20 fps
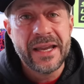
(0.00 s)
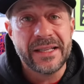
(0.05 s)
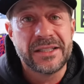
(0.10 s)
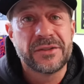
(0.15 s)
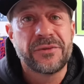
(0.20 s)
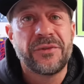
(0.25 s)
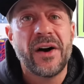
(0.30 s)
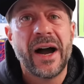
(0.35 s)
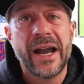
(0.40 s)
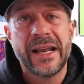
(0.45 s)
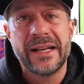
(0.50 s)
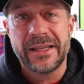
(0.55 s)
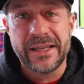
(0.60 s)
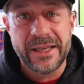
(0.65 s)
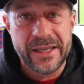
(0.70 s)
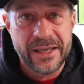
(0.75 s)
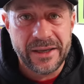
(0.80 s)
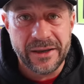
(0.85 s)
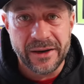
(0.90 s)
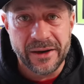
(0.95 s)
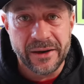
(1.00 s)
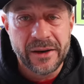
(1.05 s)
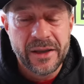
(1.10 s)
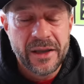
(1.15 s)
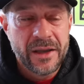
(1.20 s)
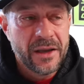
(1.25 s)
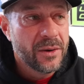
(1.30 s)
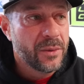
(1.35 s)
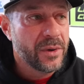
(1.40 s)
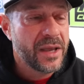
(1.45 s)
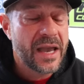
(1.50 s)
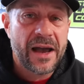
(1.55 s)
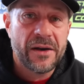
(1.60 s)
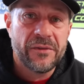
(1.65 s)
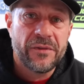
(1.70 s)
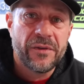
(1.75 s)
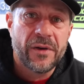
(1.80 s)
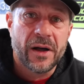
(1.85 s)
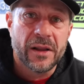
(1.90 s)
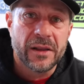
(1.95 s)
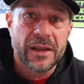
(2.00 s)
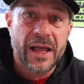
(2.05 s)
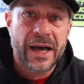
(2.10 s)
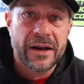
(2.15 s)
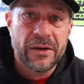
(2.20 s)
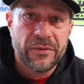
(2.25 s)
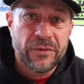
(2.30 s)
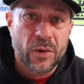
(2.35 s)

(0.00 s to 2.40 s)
It's finally here. We have a lot